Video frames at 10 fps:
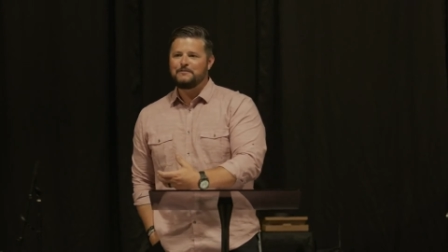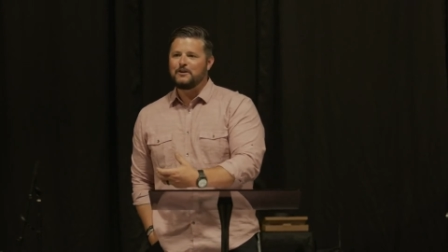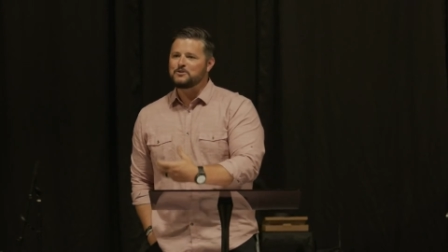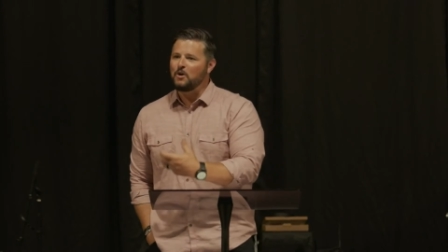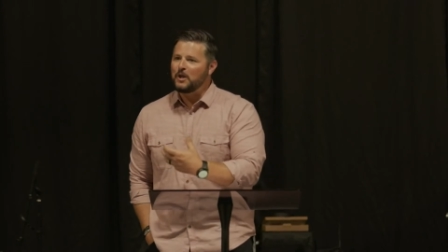
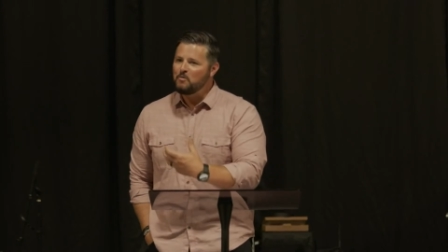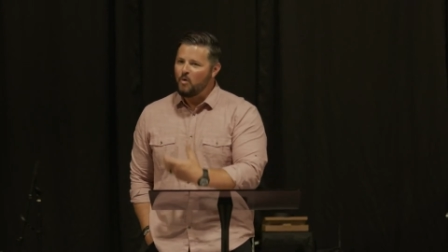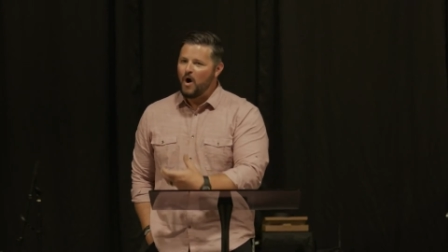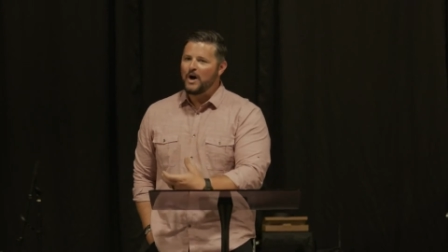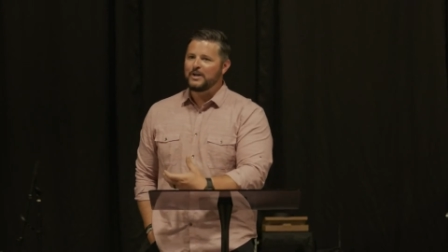And there's only
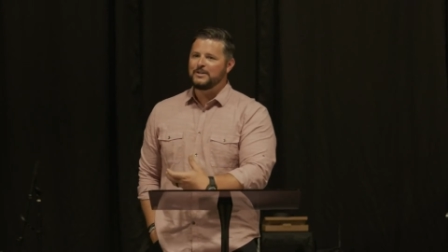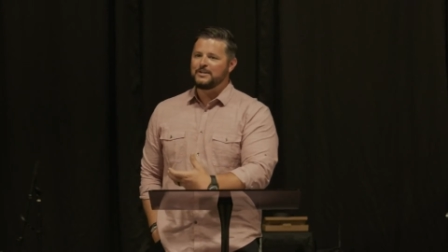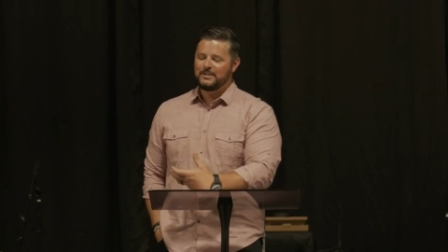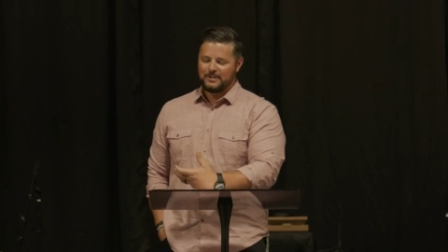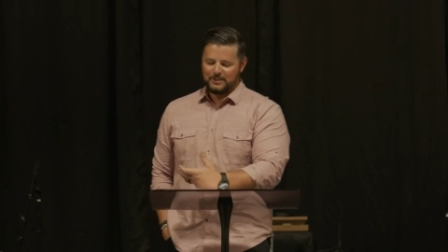
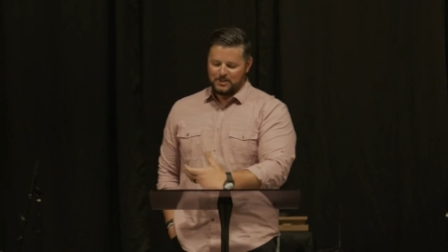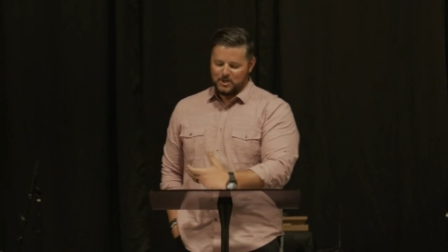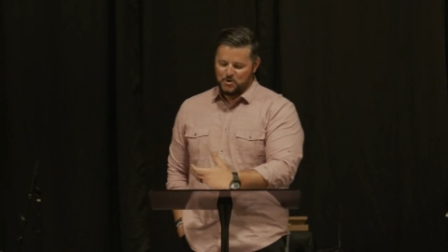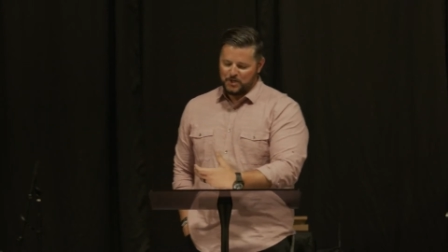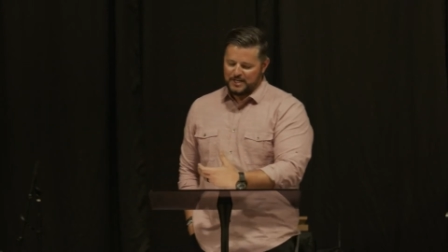one
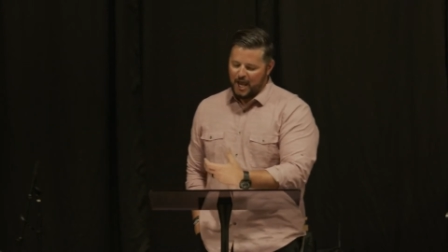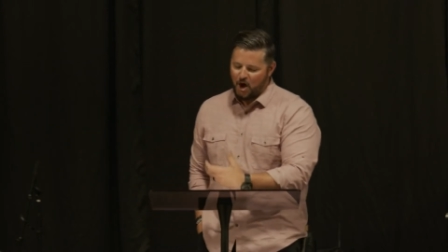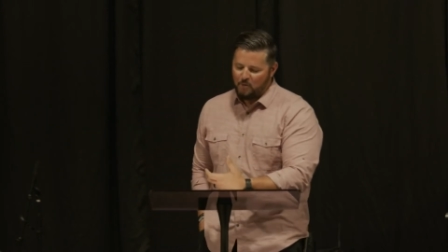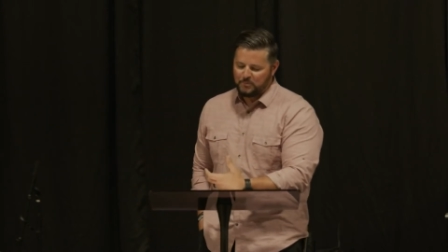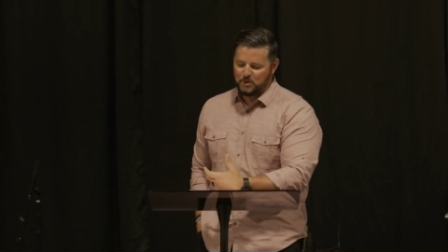who can
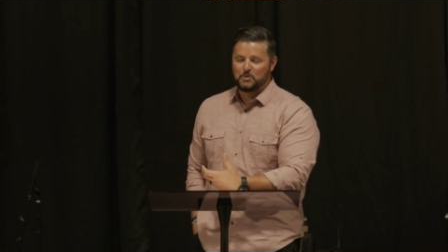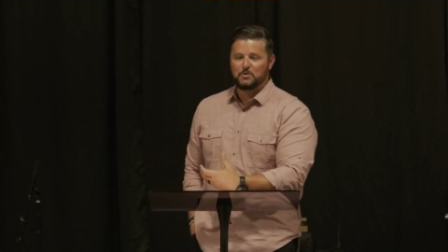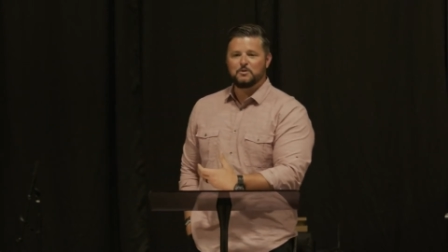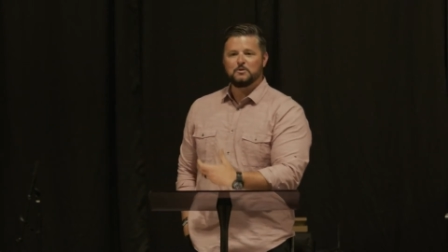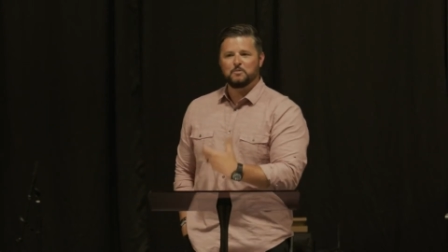help
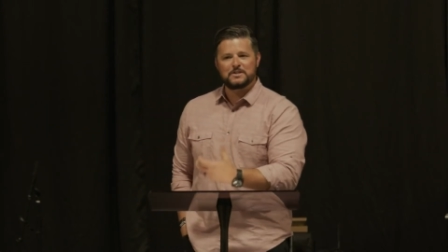you